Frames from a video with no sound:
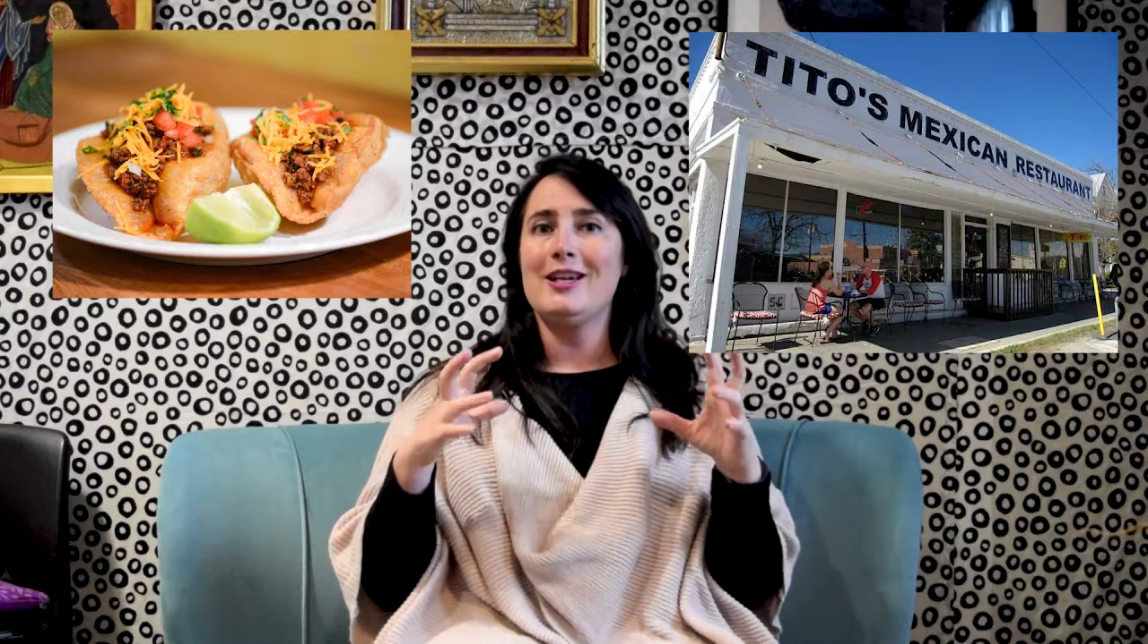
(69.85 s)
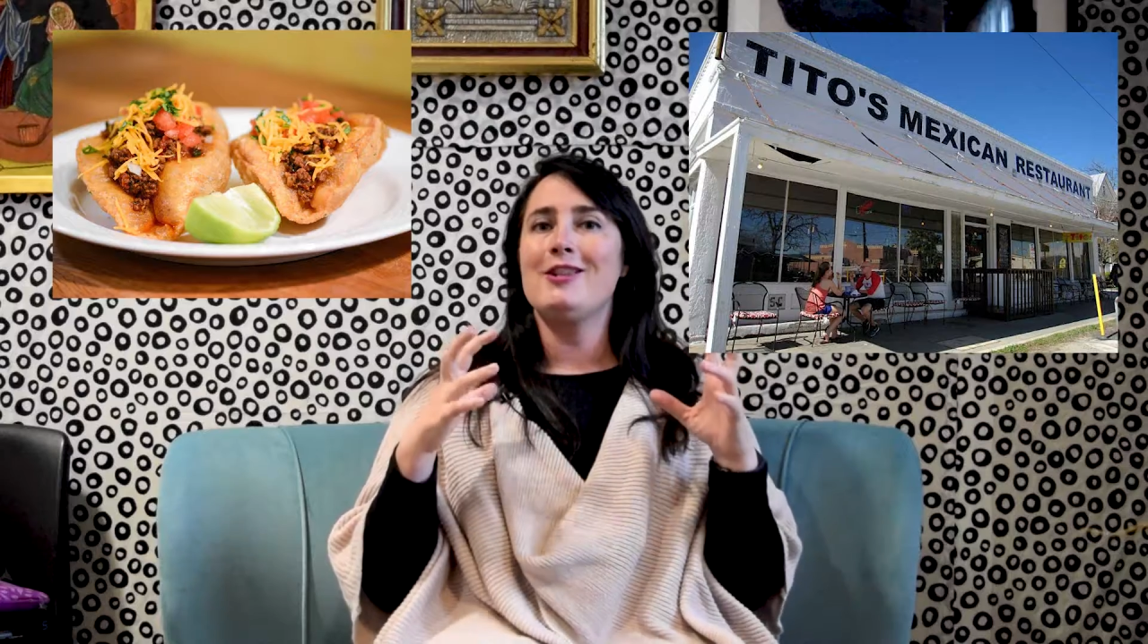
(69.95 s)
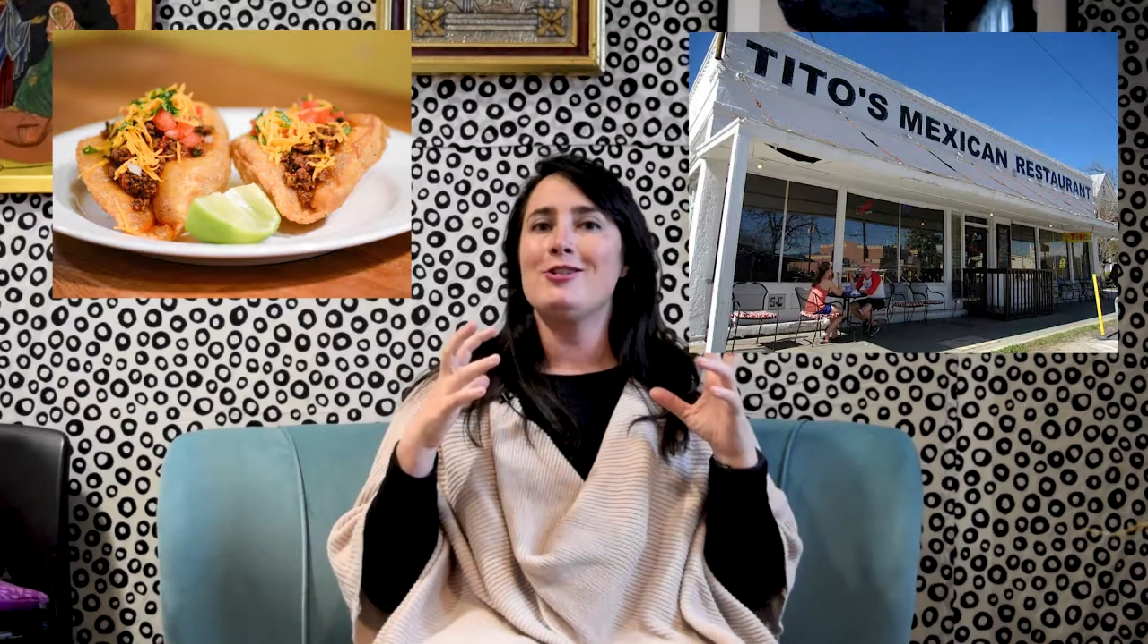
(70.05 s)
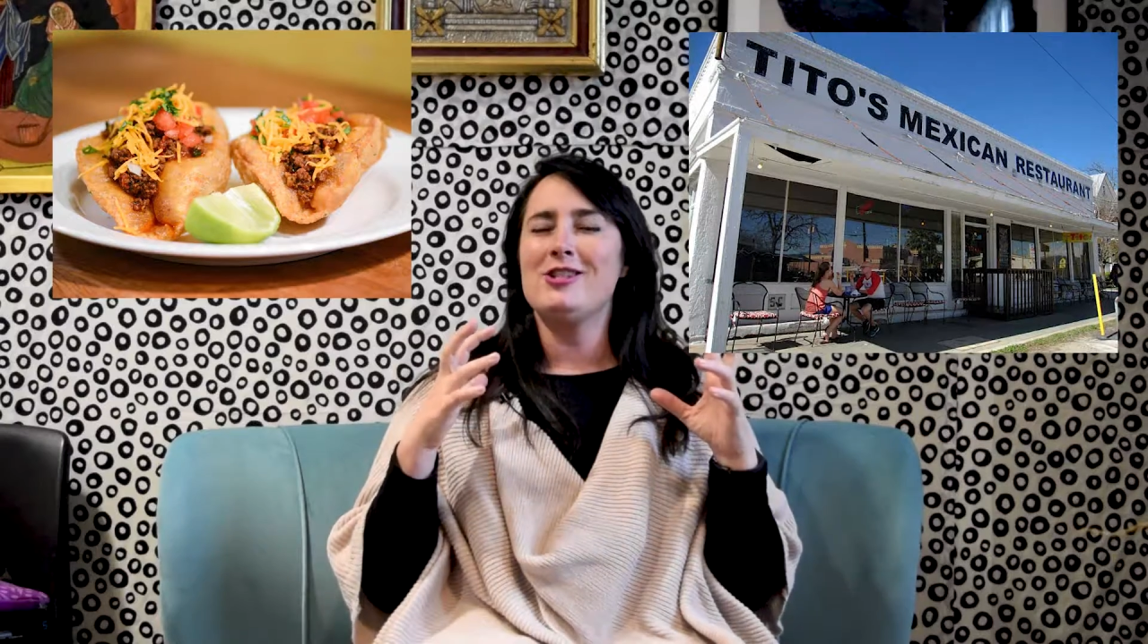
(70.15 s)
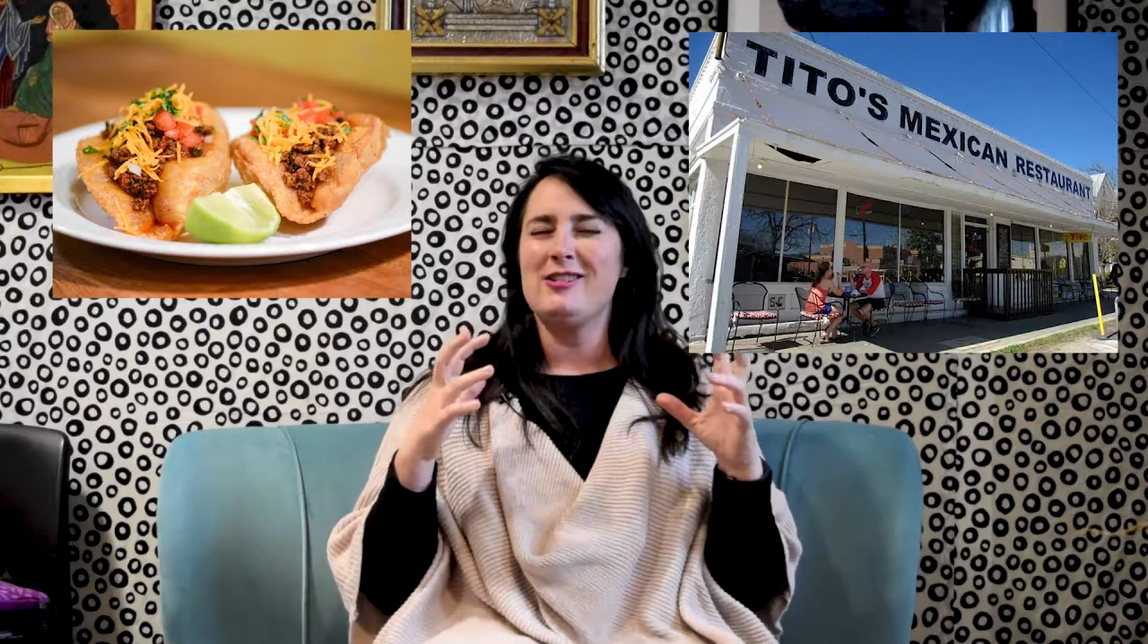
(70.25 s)
and
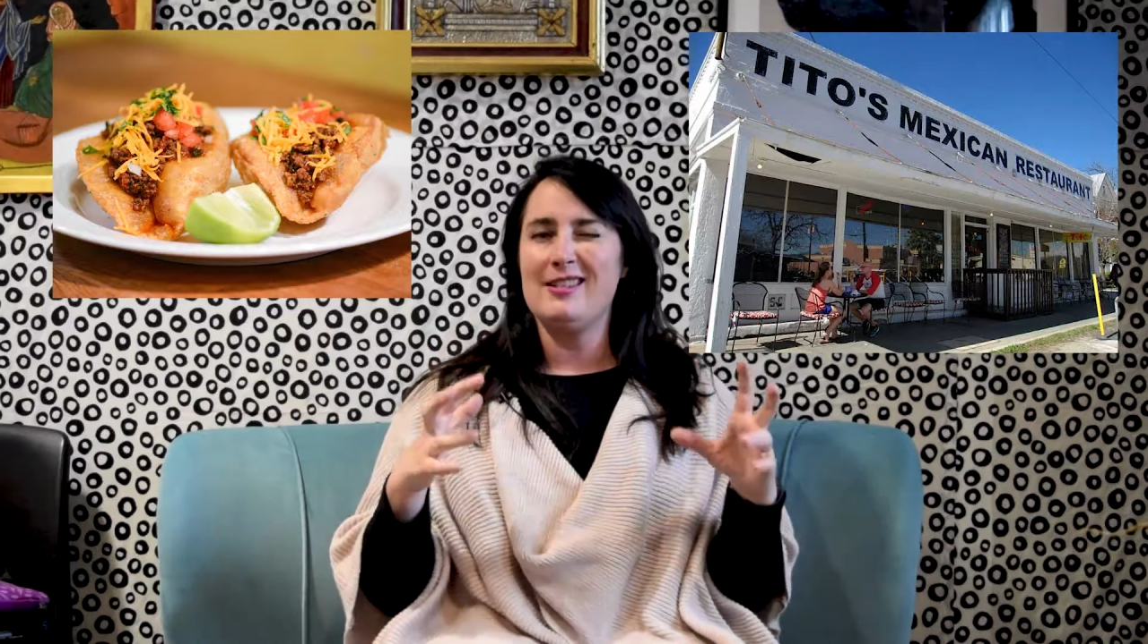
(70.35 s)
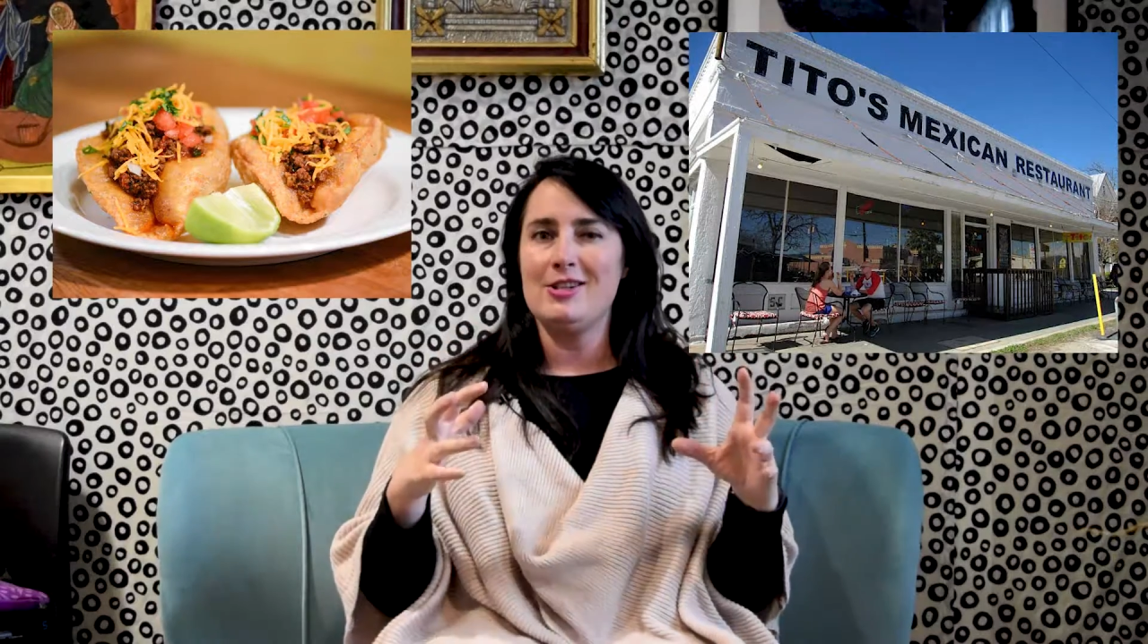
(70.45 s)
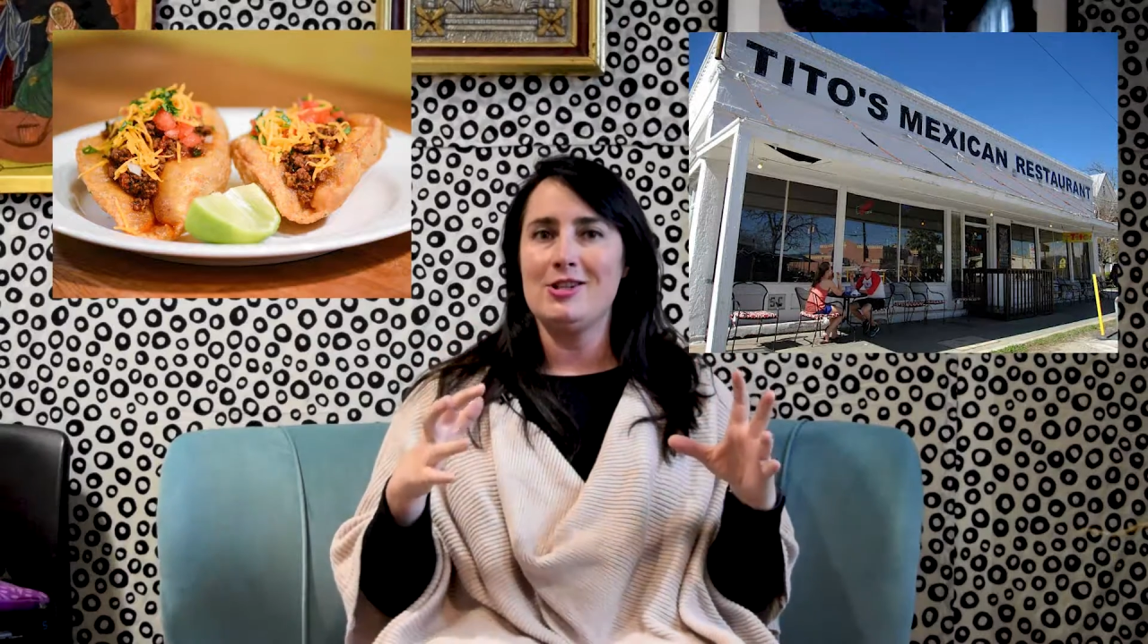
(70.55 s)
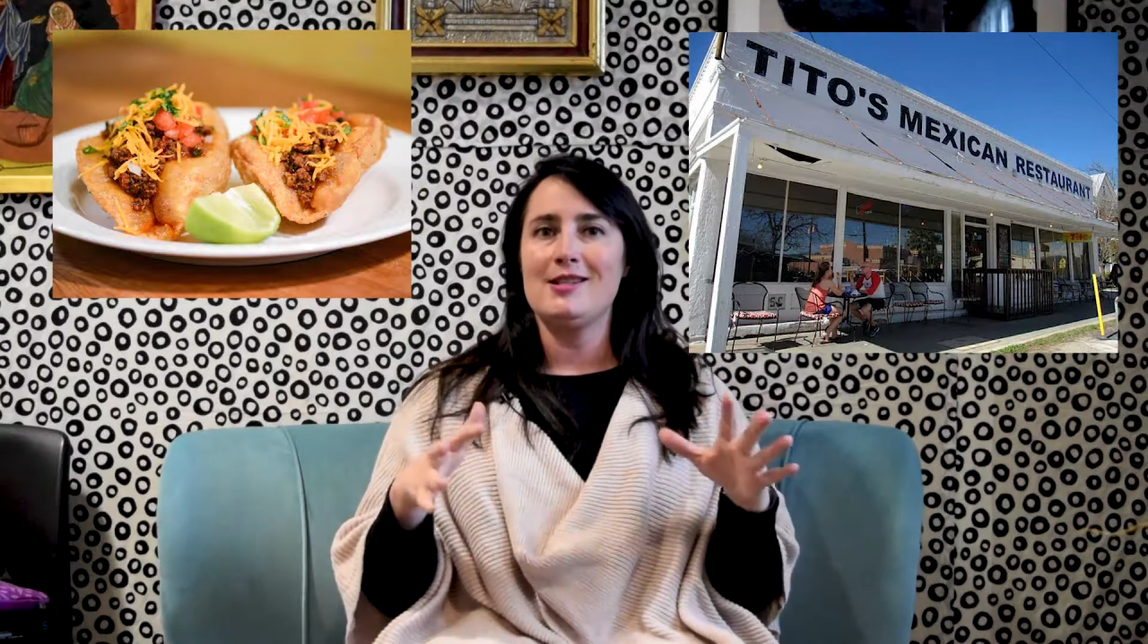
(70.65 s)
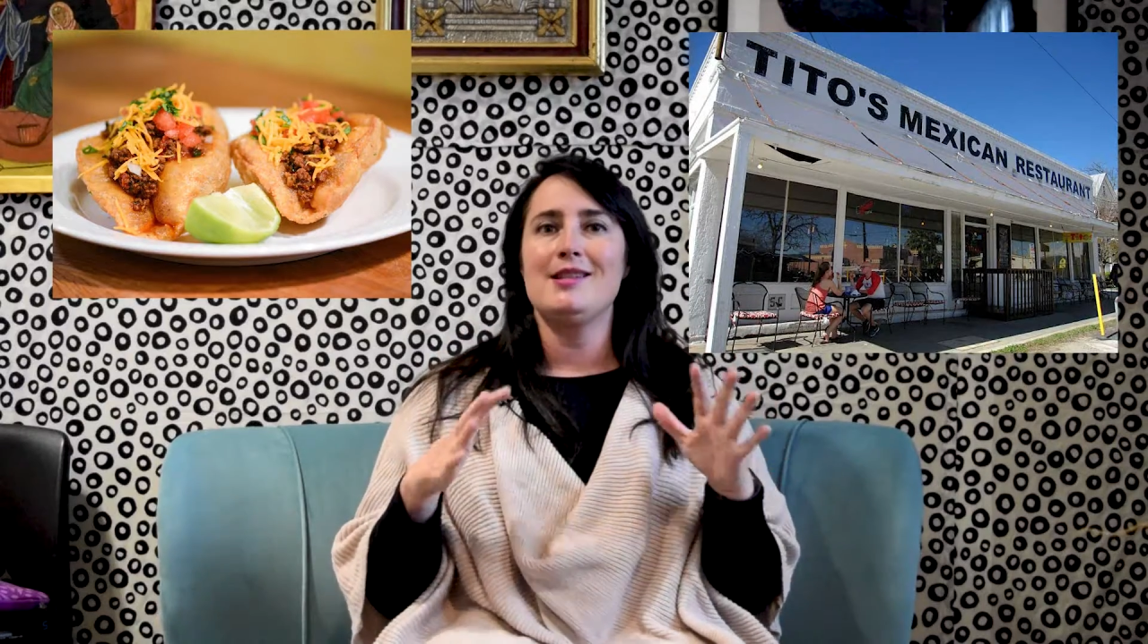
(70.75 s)
they're delicious.